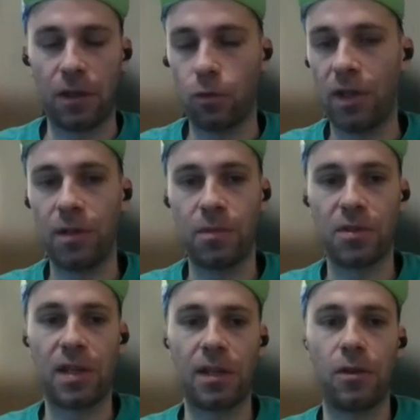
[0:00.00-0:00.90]
think
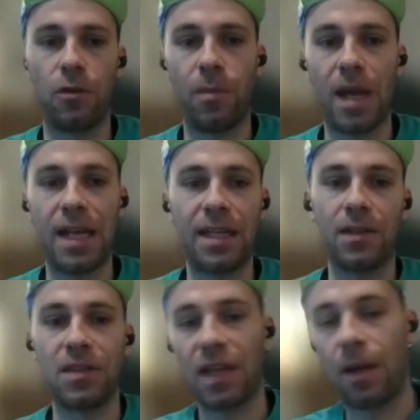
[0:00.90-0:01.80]
20% the remaining
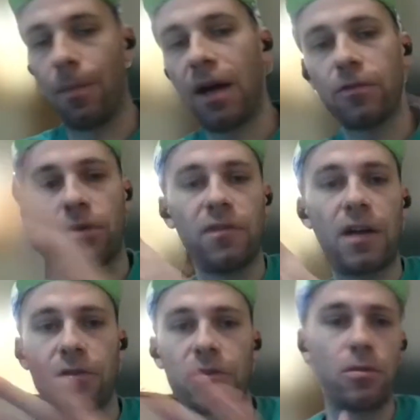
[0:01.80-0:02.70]
that is above 12
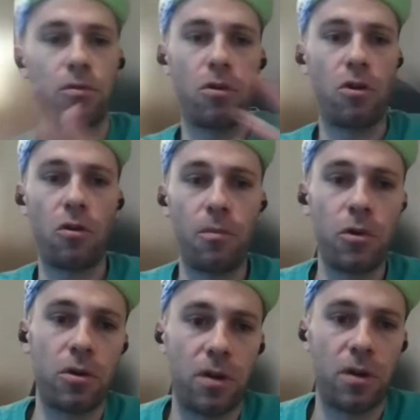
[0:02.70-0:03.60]
hours or
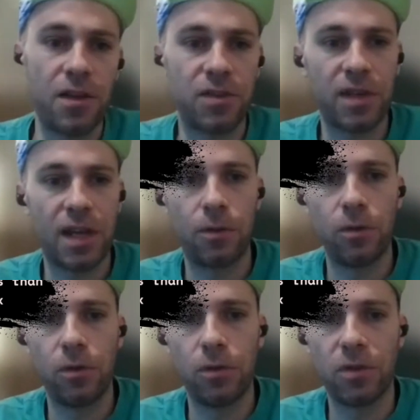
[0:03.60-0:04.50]
more or less how
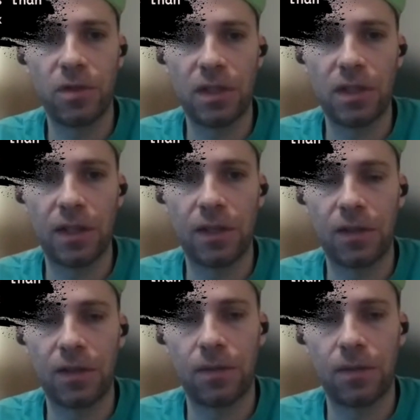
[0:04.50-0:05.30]
do you see that